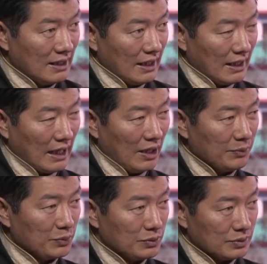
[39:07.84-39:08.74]
And how
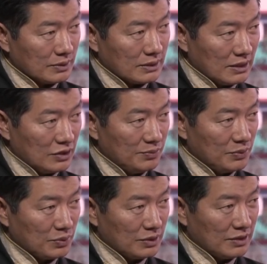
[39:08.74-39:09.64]
I'm going to
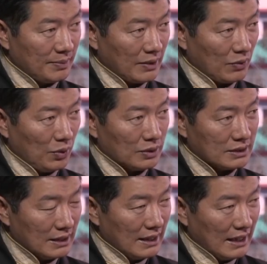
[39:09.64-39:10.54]
contribute to the Tibetan
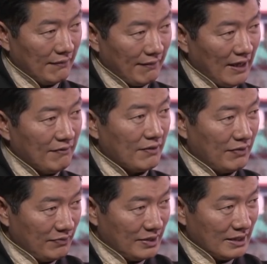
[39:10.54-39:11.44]
cause in 5 and
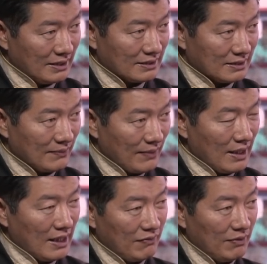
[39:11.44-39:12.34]
50 years?
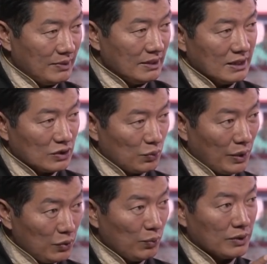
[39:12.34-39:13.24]
In 50 years,
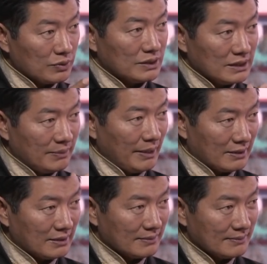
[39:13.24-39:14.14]
where you want to see
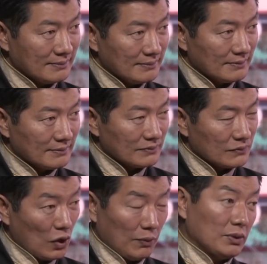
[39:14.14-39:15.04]
Tibet?
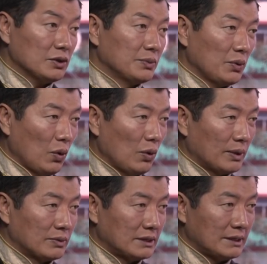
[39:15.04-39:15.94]
Of course, we all
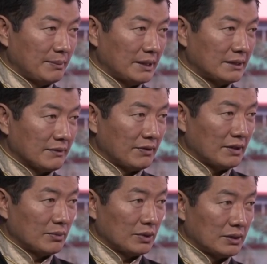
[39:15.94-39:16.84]
want to see basic
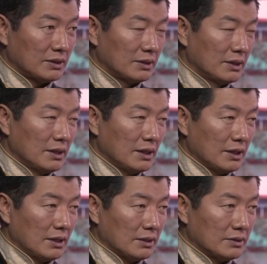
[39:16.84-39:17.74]
freedom return,
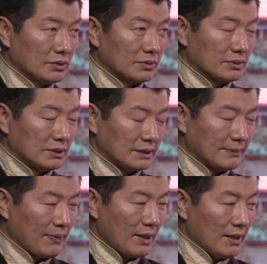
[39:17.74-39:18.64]
the
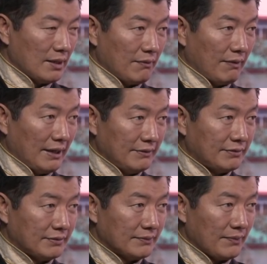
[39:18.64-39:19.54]
revive